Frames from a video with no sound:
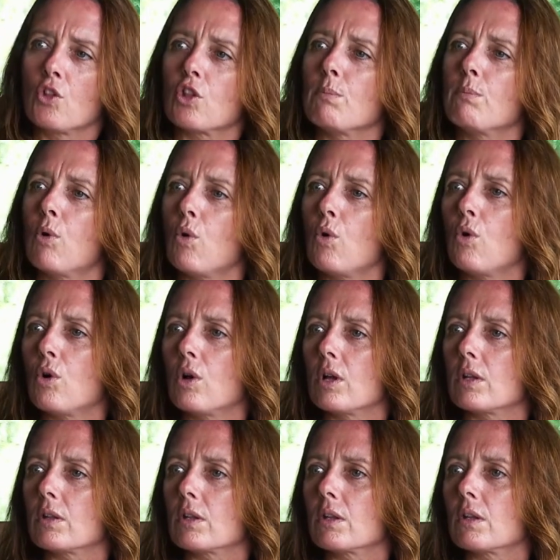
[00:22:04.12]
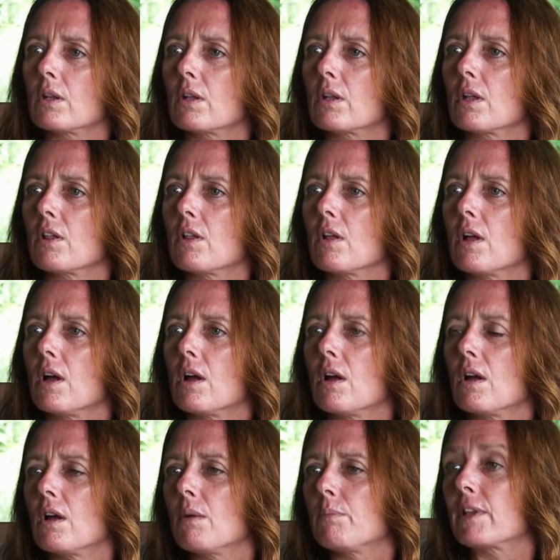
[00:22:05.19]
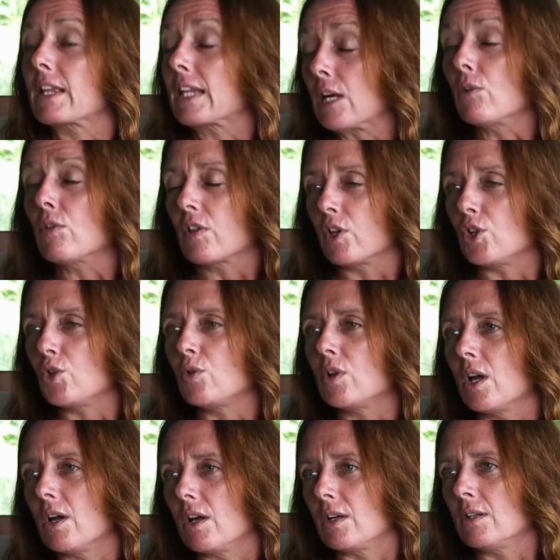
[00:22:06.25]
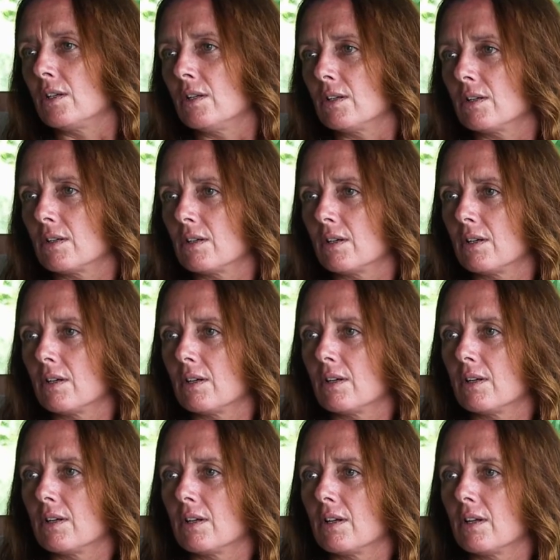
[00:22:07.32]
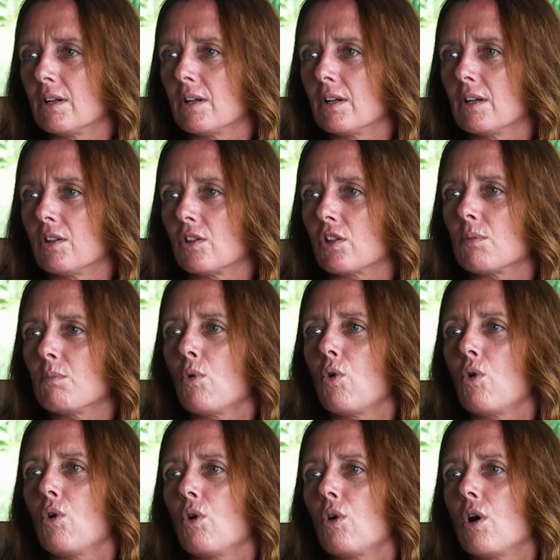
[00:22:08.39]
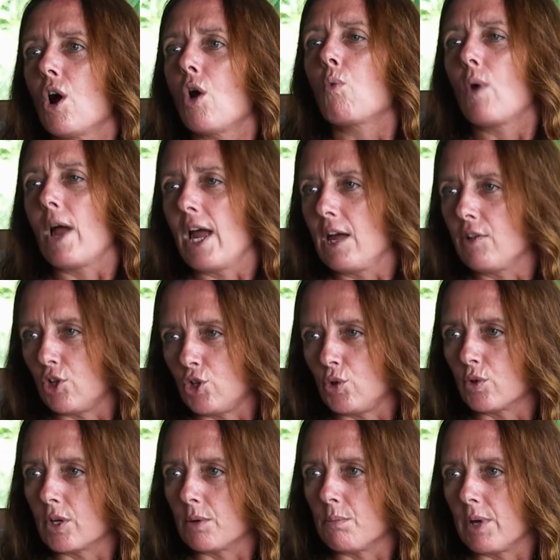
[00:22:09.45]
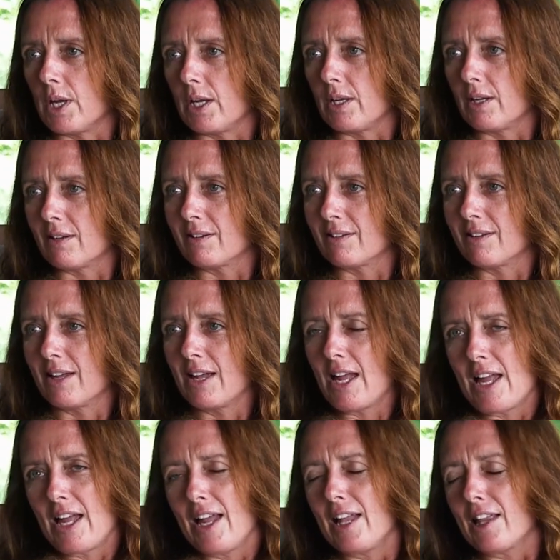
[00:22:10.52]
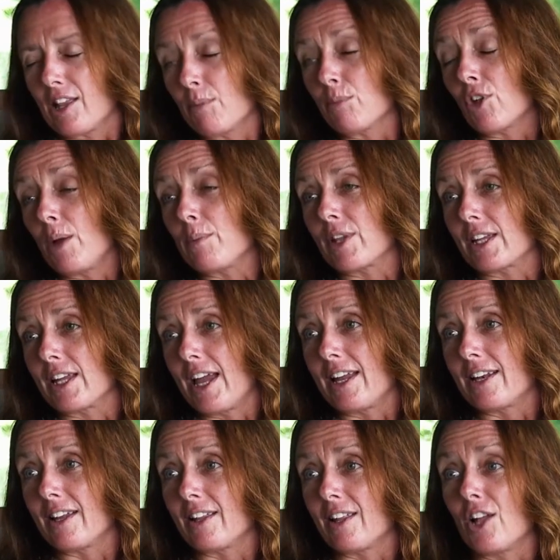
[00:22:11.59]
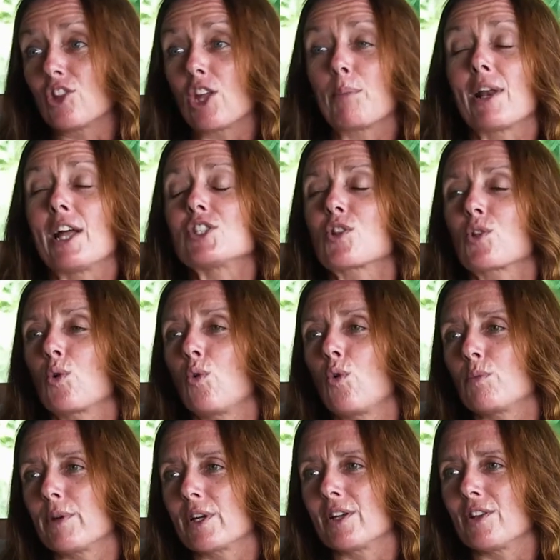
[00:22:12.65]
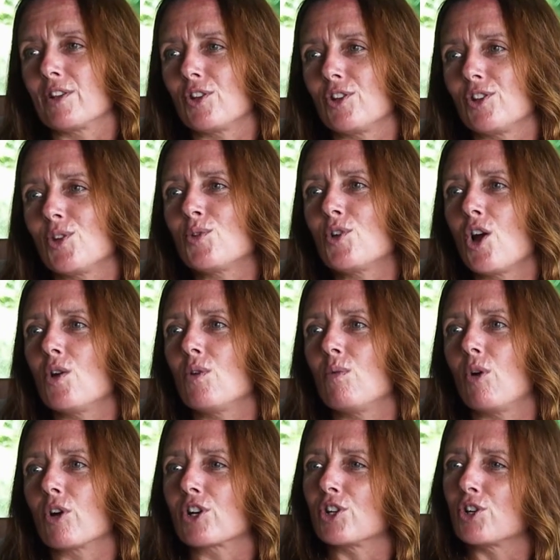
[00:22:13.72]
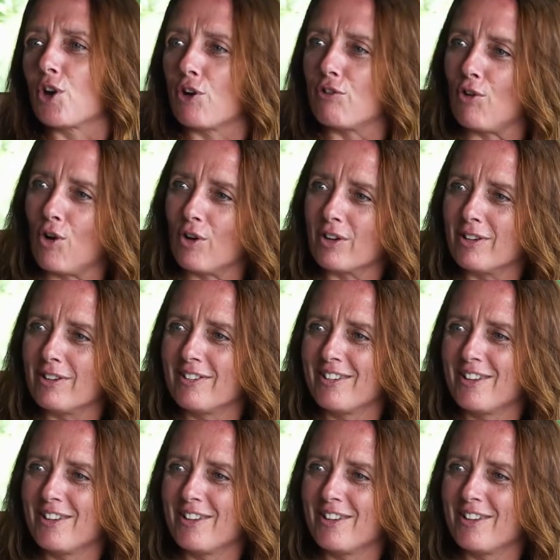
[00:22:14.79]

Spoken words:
The more skills that you learn, the more aware that you can be. It's sometimes, again, a double-edged sword, because you know what can go wrong.